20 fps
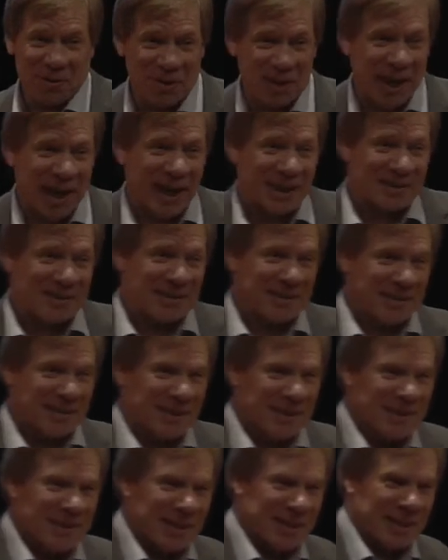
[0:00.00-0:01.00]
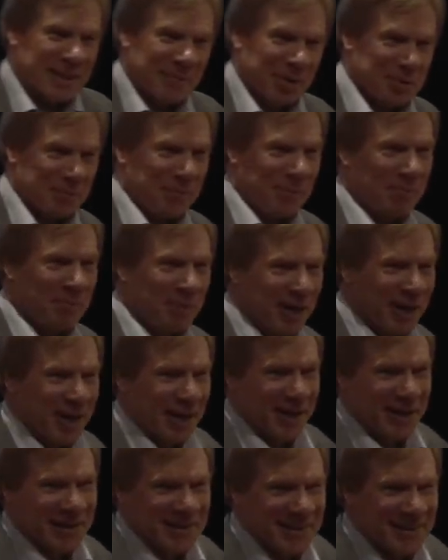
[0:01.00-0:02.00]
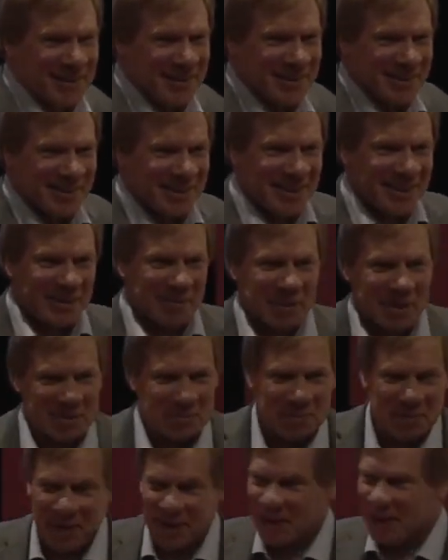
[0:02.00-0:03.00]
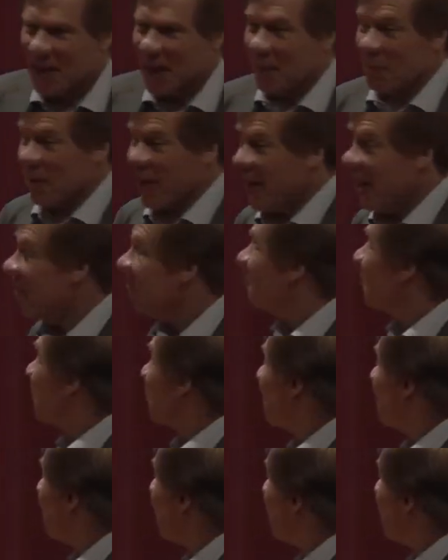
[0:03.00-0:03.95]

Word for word: shots, that they must be big and they must be painful.